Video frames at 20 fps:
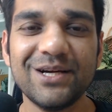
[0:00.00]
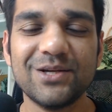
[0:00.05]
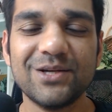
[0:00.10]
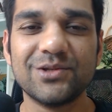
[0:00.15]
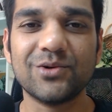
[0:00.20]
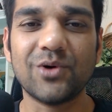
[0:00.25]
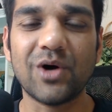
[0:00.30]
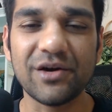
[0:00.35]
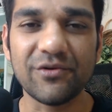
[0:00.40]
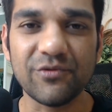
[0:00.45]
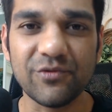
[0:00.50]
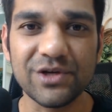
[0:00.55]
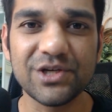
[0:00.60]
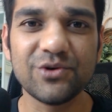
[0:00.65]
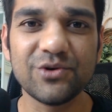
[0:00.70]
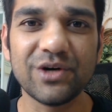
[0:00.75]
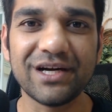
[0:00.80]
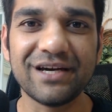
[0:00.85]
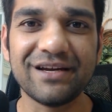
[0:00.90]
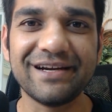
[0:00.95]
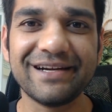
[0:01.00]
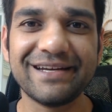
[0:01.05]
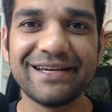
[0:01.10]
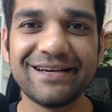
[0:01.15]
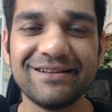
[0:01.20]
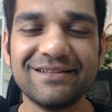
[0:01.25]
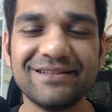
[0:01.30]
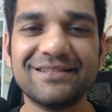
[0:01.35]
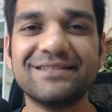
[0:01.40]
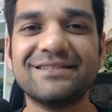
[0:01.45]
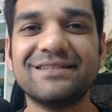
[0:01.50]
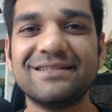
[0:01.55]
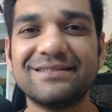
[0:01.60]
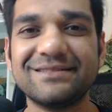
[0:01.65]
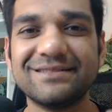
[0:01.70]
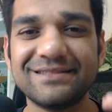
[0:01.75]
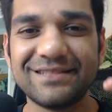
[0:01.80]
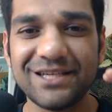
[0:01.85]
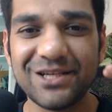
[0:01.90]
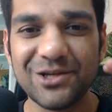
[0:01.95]
So I wish you a great health.
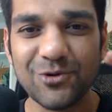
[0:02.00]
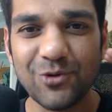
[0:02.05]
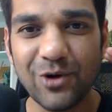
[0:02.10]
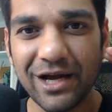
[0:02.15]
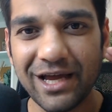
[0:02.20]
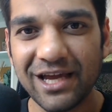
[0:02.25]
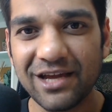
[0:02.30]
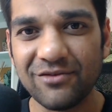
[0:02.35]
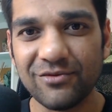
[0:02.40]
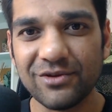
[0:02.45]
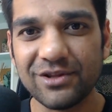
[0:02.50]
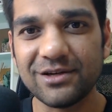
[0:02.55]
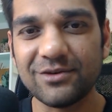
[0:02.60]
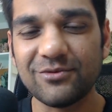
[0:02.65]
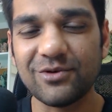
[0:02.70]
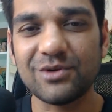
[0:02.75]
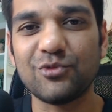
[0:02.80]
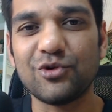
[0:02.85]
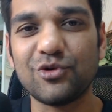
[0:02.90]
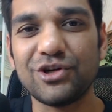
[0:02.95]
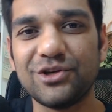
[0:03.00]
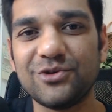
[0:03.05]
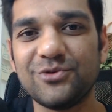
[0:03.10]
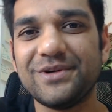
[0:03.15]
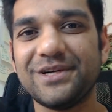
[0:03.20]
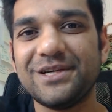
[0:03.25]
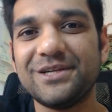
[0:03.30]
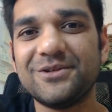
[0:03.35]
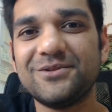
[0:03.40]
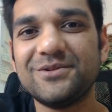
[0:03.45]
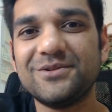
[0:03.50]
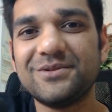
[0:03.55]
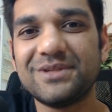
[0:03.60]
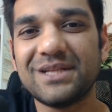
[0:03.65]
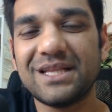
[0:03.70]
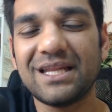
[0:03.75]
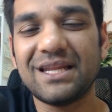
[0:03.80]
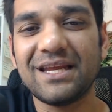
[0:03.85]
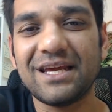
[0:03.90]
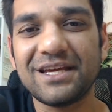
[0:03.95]
See you again with one more new video.
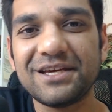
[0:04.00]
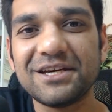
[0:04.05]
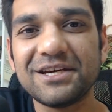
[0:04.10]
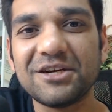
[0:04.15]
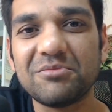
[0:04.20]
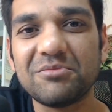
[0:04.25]
Take care.